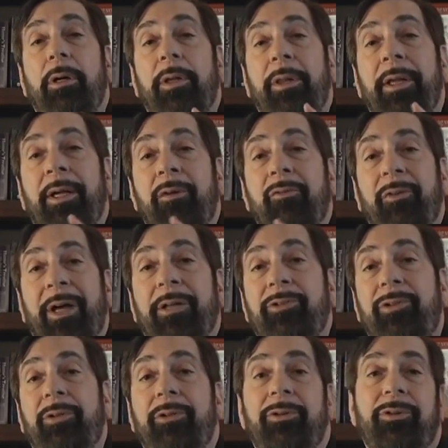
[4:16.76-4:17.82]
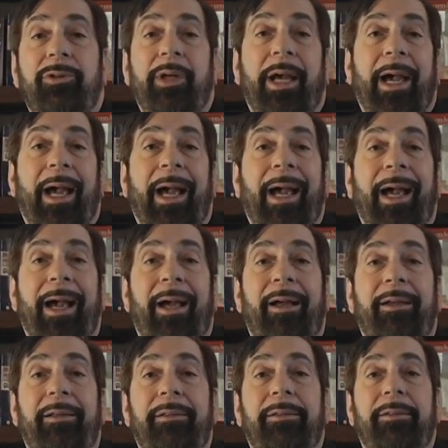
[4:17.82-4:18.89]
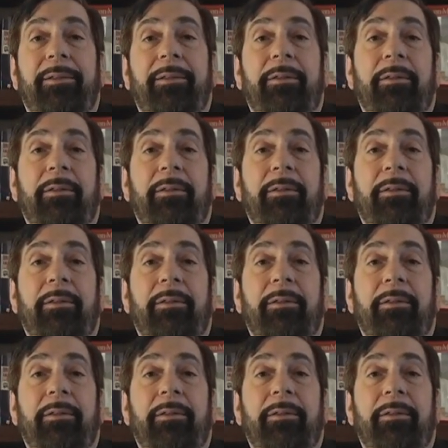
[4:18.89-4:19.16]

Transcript: the investors and